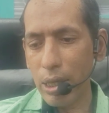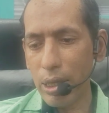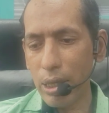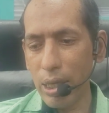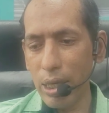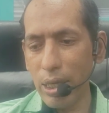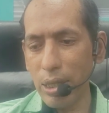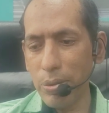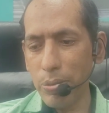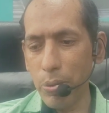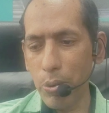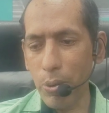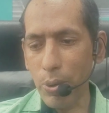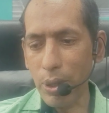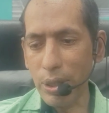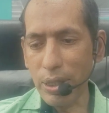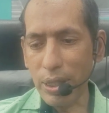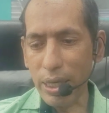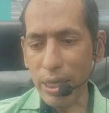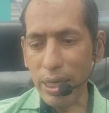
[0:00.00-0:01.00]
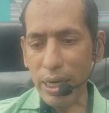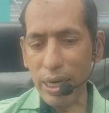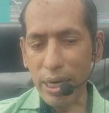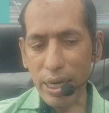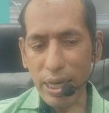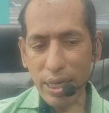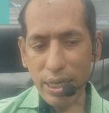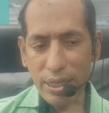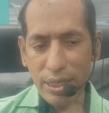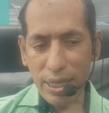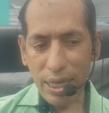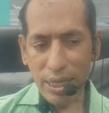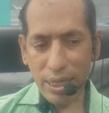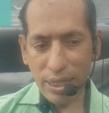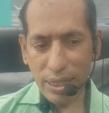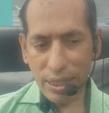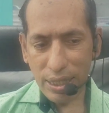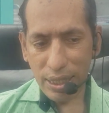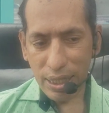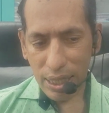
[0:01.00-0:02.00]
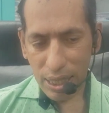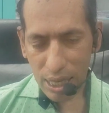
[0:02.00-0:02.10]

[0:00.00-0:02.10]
These mucus secreting cells